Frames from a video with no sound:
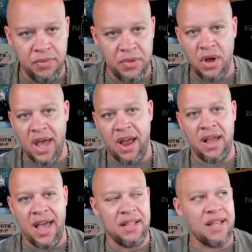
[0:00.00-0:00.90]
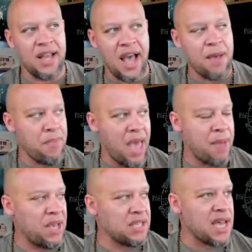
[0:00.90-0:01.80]
you know, I, I had that guy
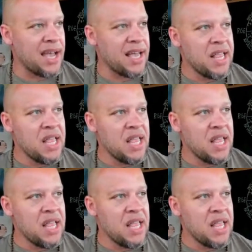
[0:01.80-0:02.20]
Matt Bacak.